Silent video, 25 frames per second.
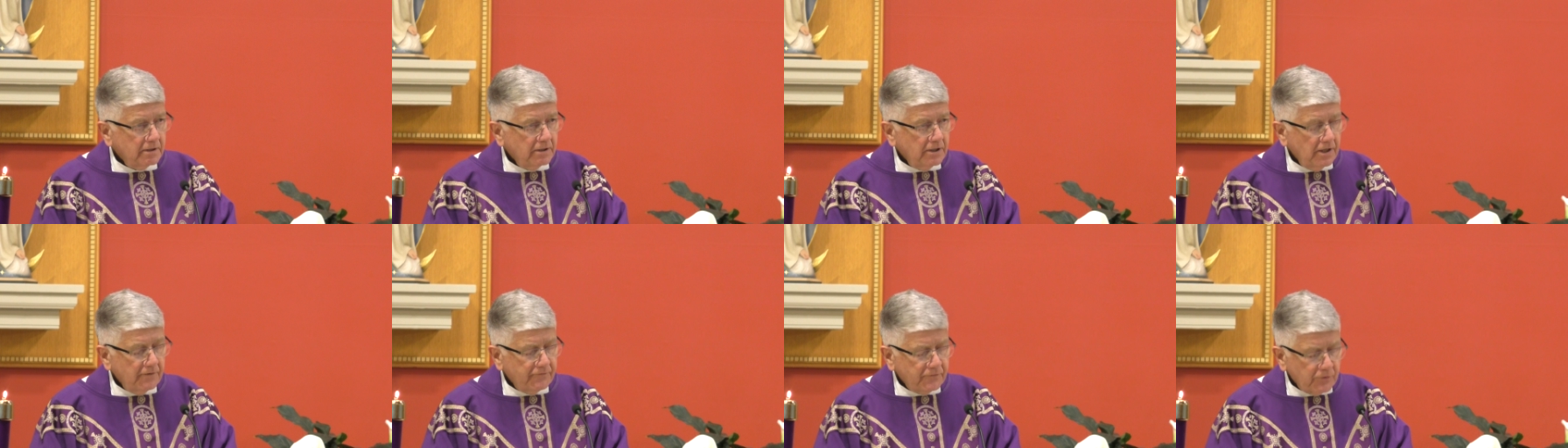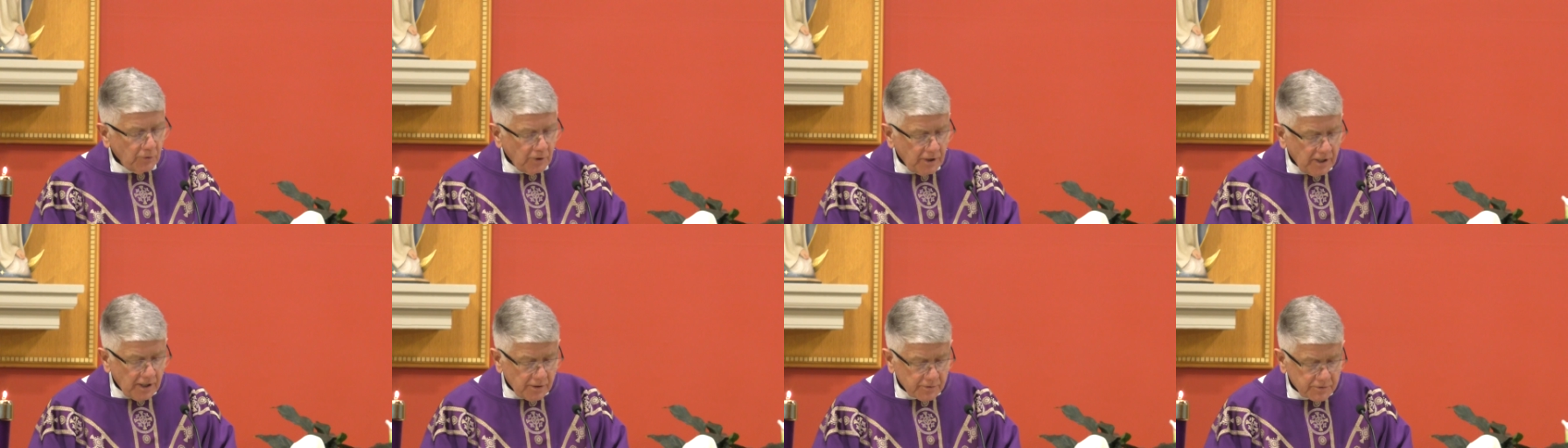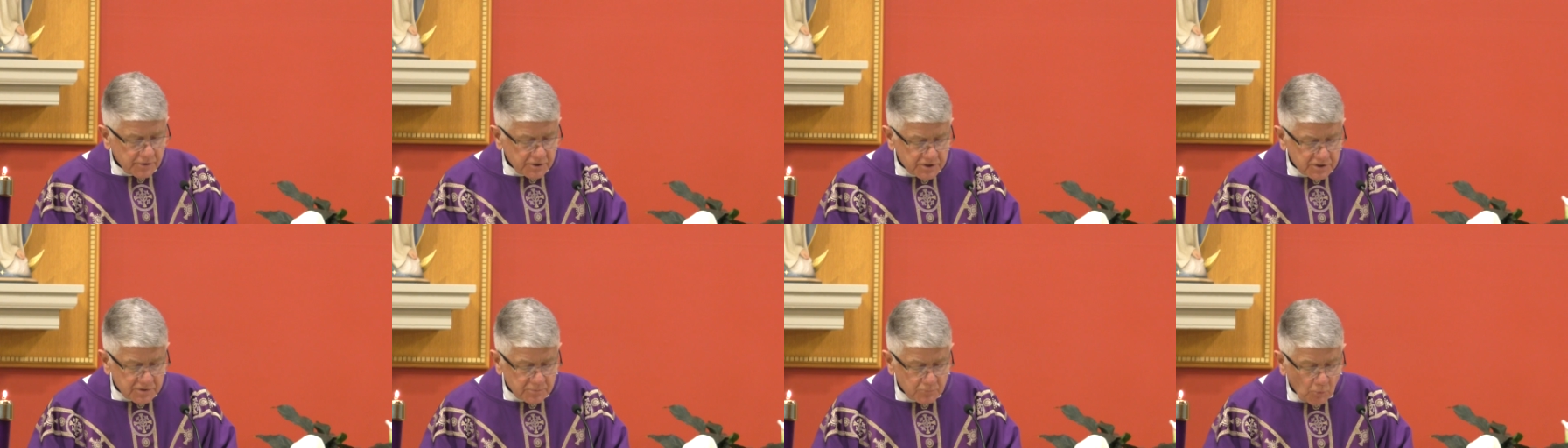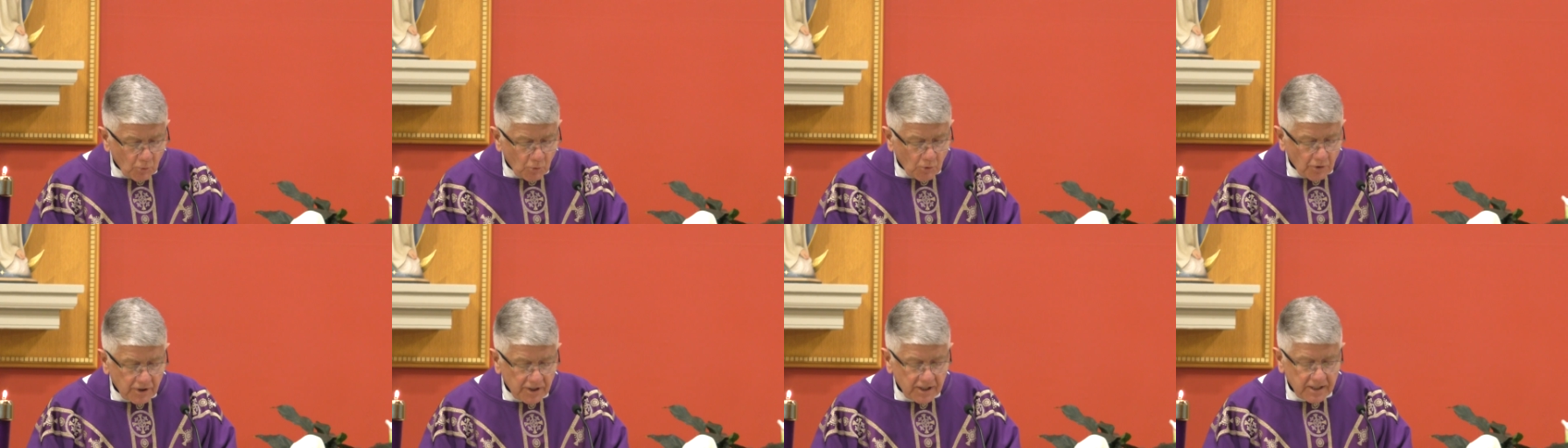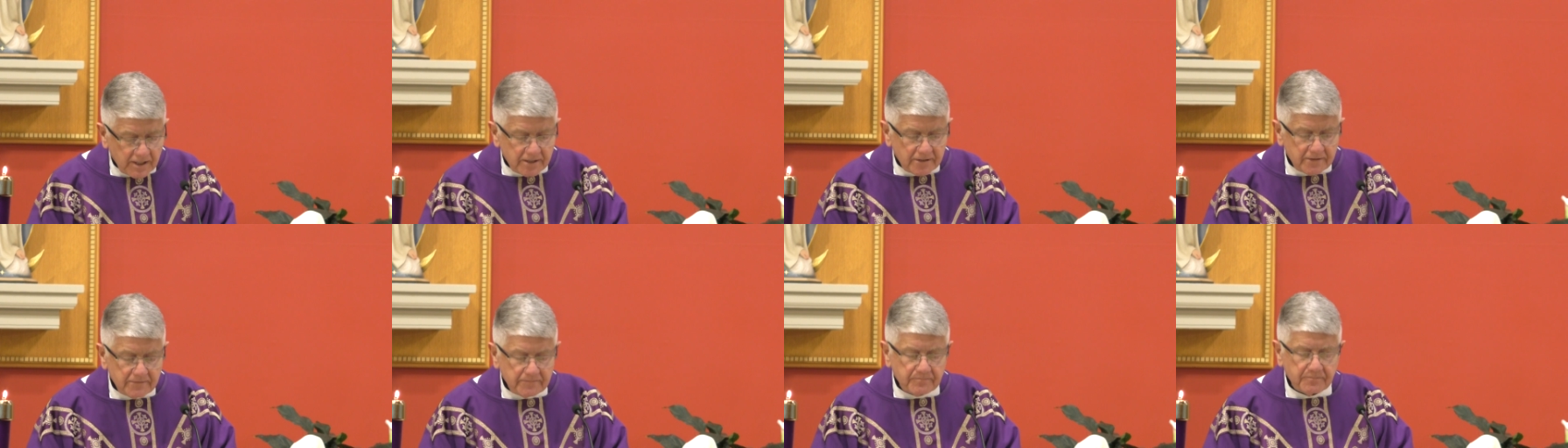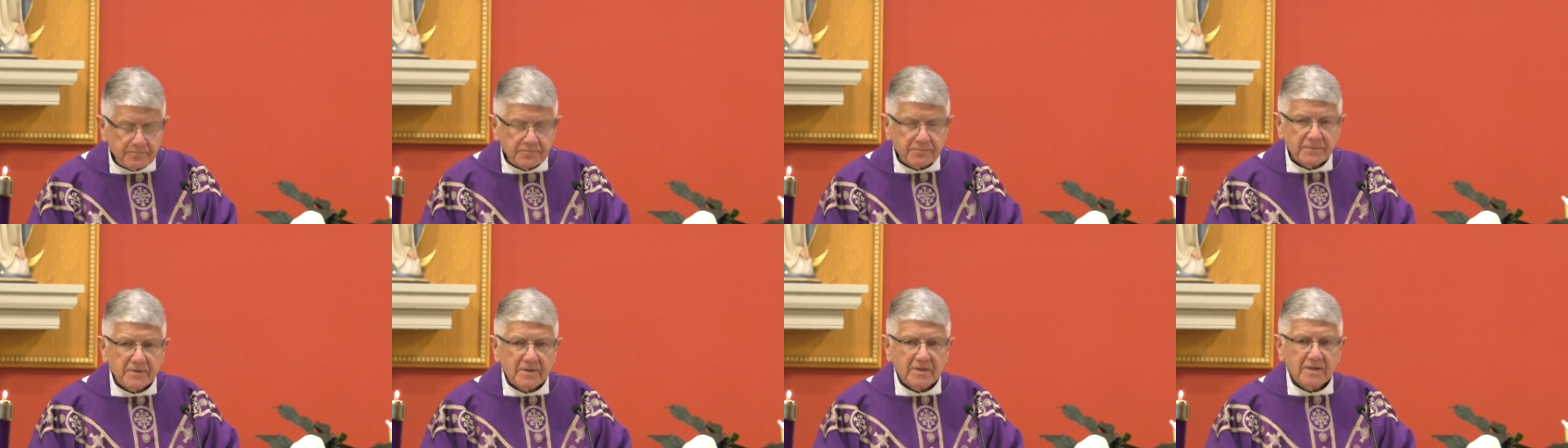If you're here this morning
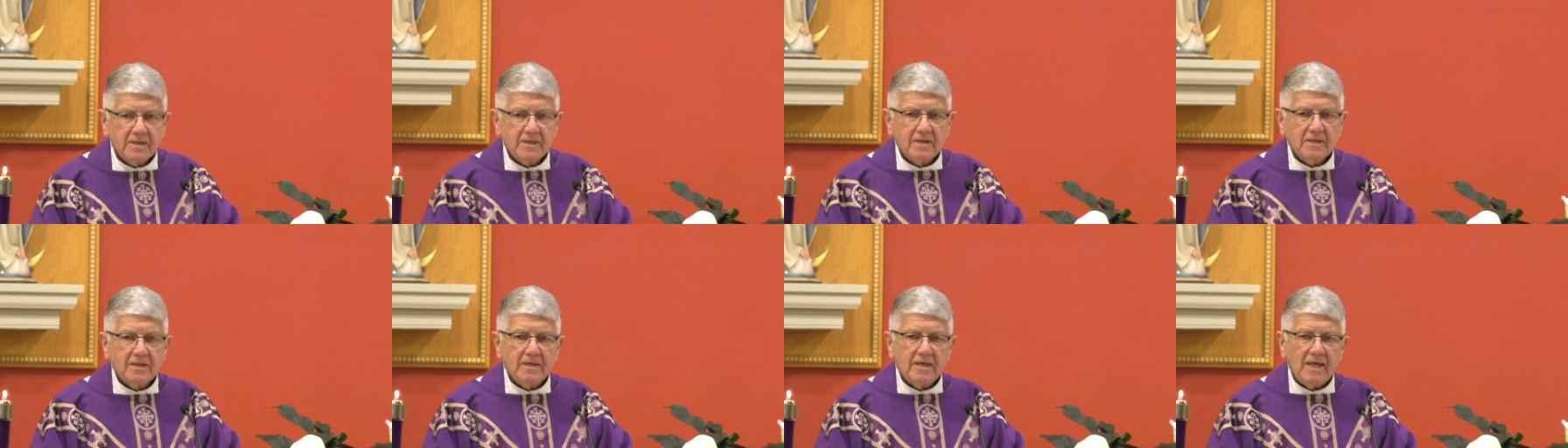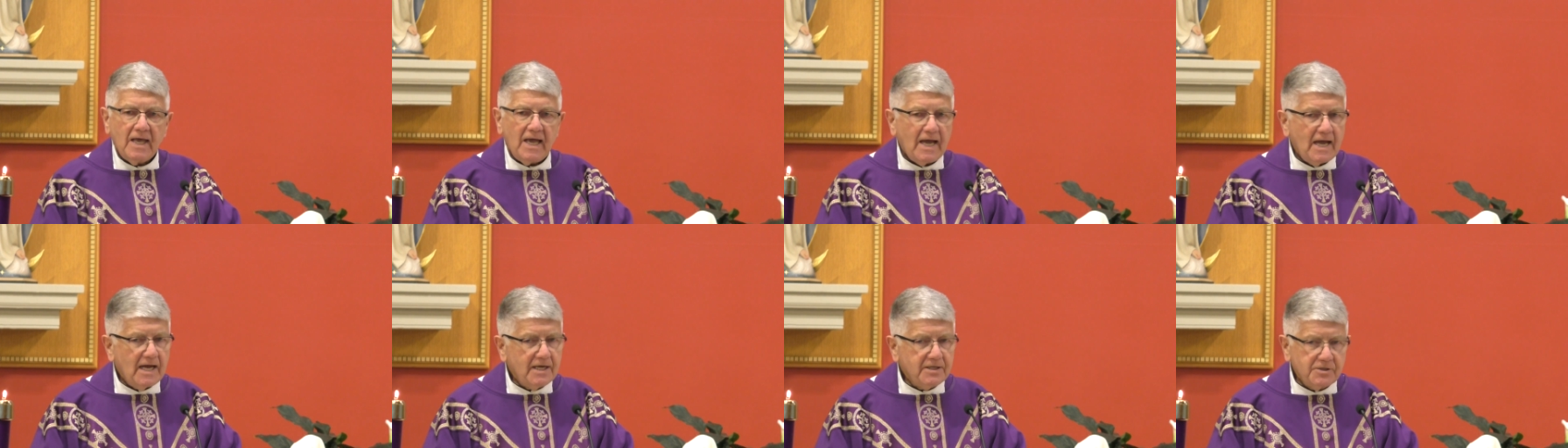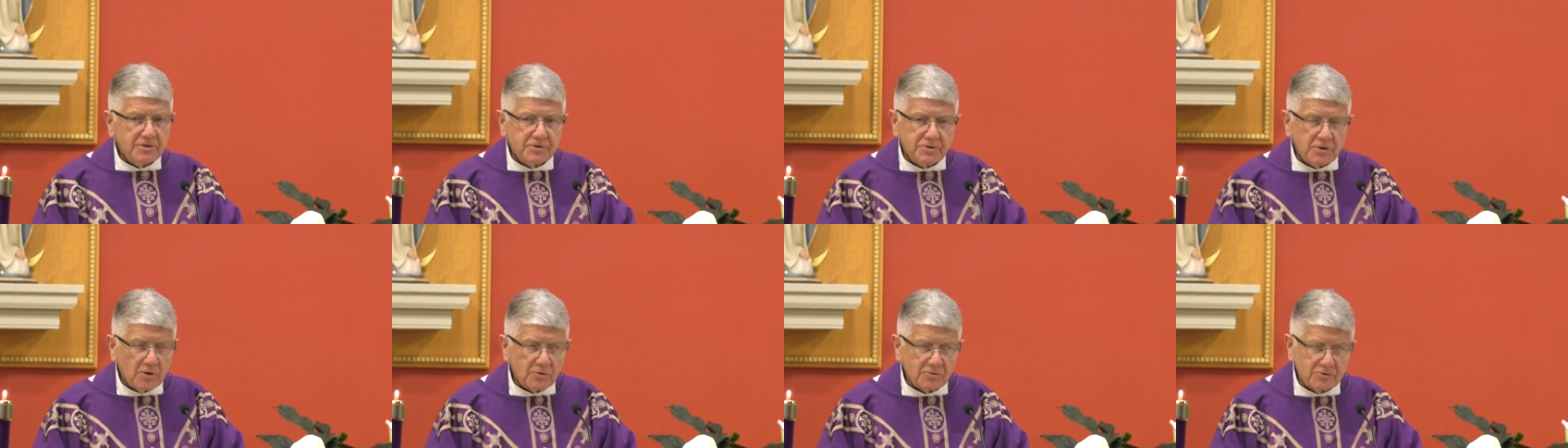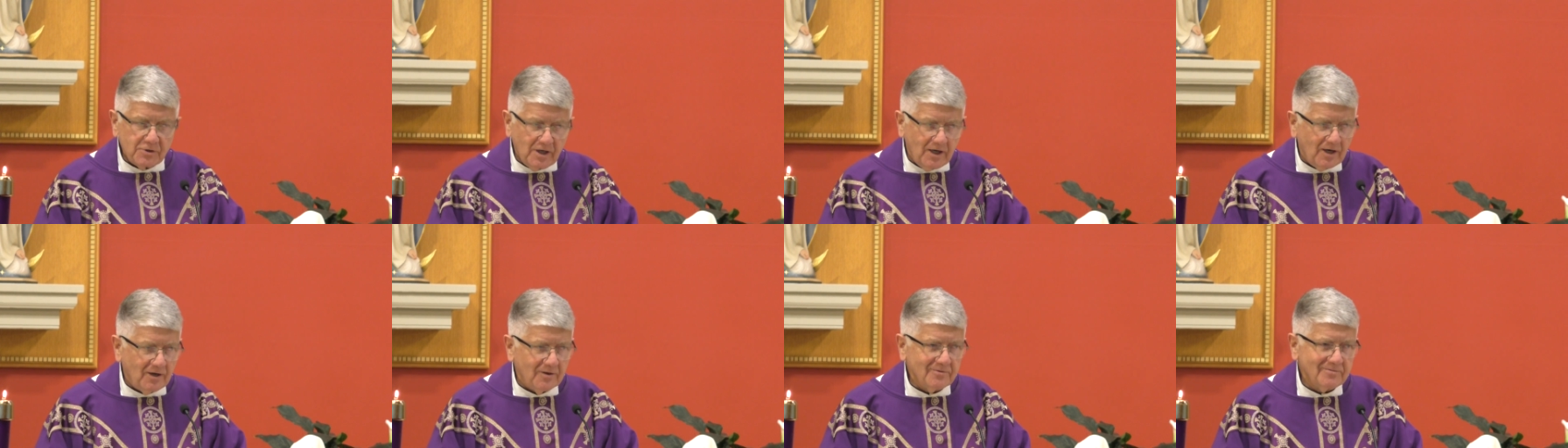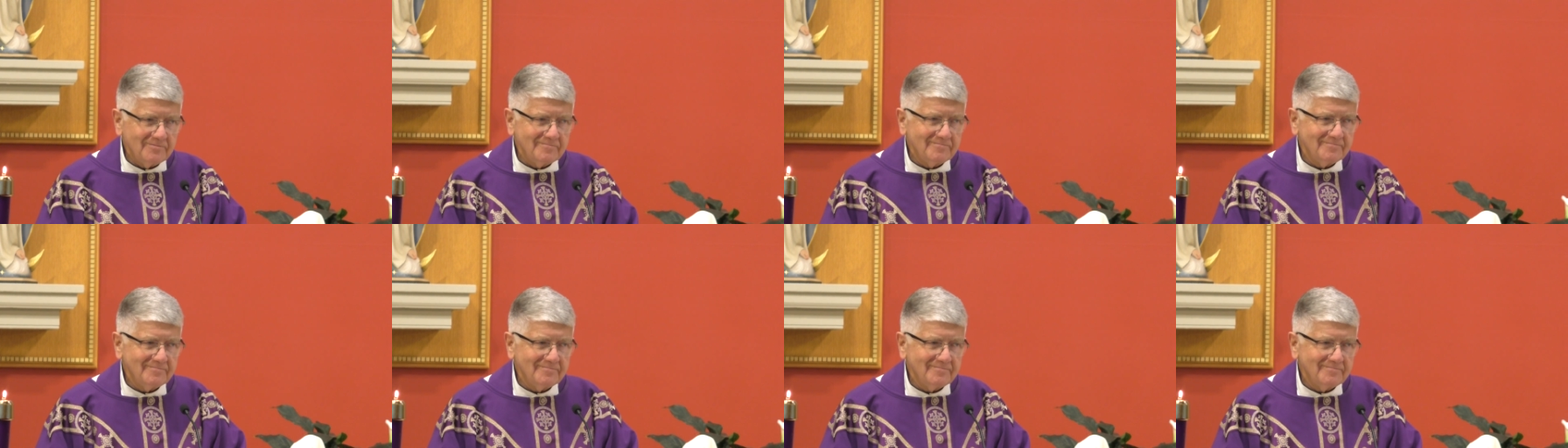and you don't know,